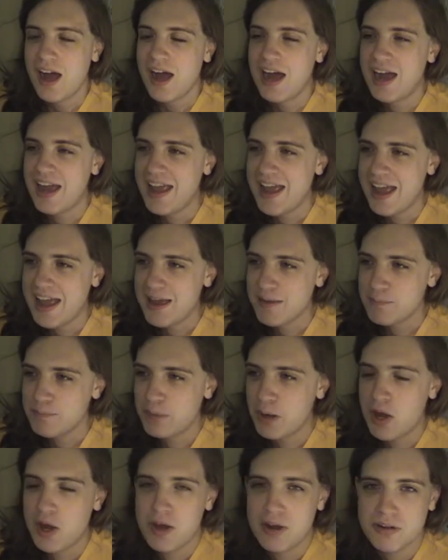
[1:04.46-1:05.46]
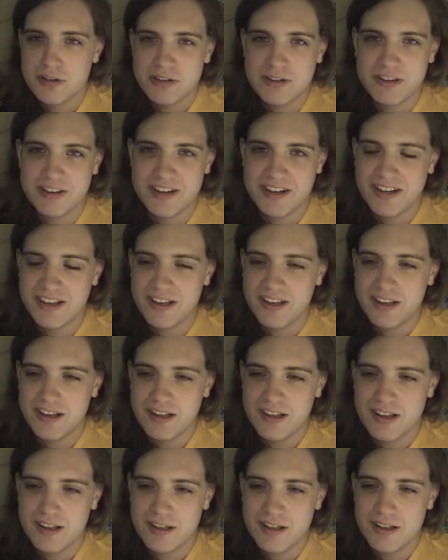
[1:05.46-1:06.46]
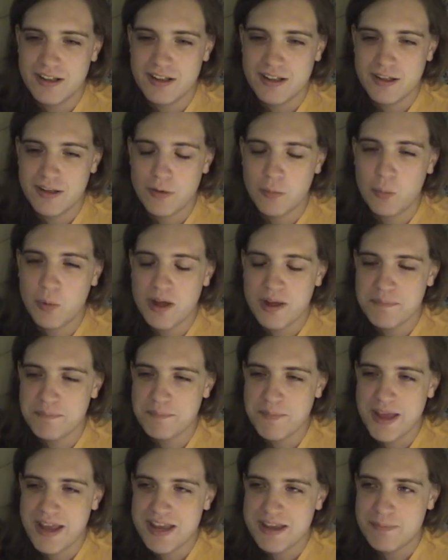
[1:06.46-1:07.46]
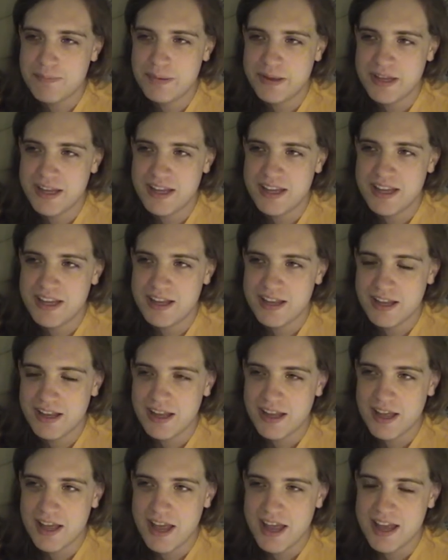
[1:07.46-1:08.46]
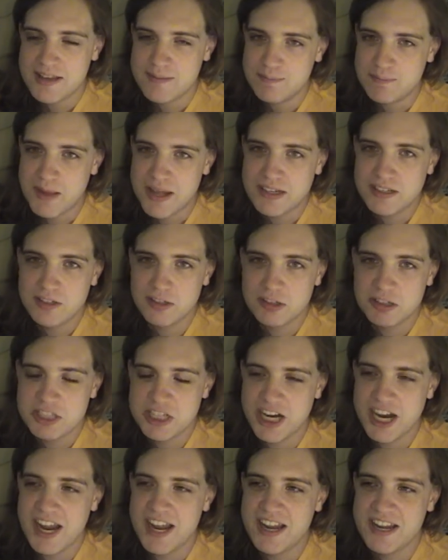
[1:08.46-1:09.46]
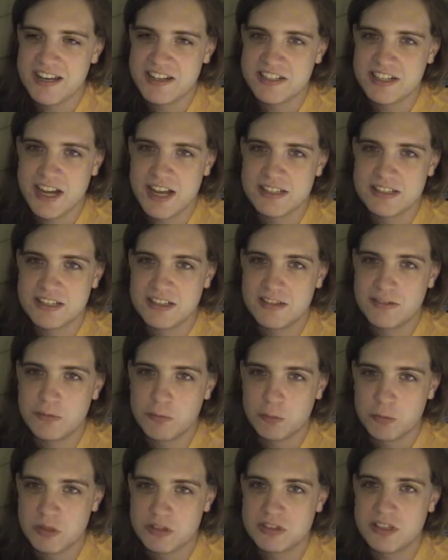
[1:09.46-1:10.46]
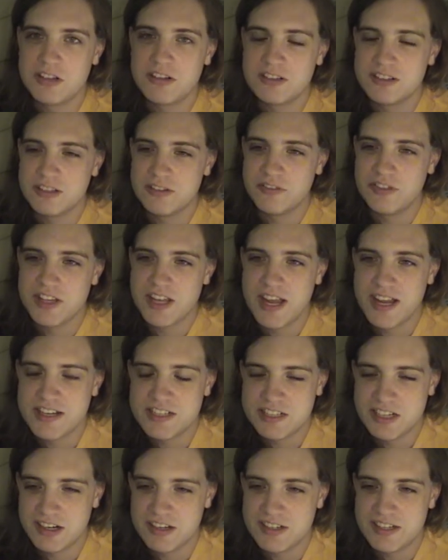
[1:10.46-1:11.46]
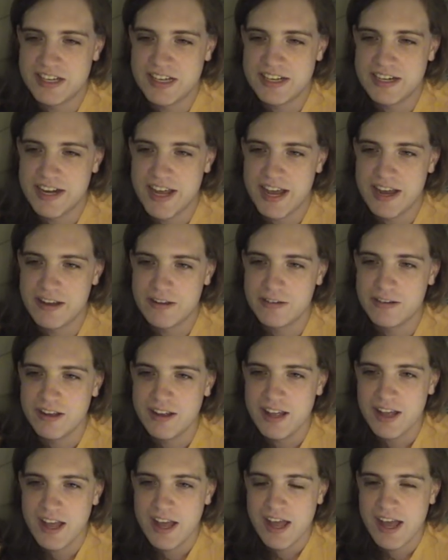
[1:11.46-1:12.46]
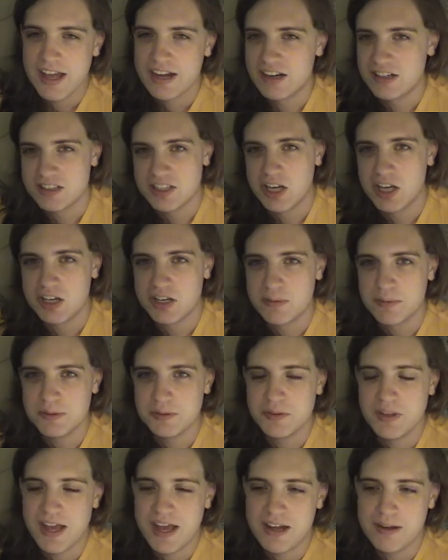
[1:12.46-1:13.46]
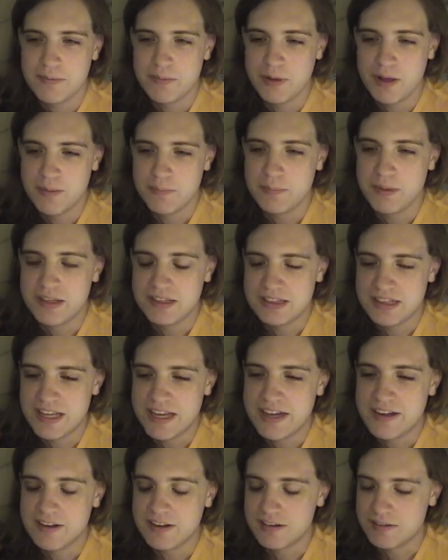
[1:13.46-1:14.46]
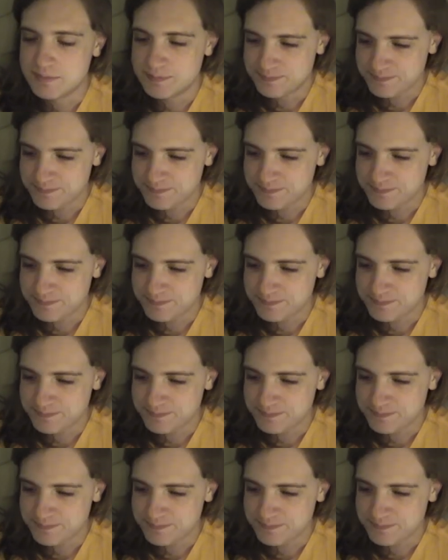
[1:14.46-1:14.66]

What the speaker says: I am pondering what may be a mental change as a result of the HRT now, and I'll talk about that a bit later.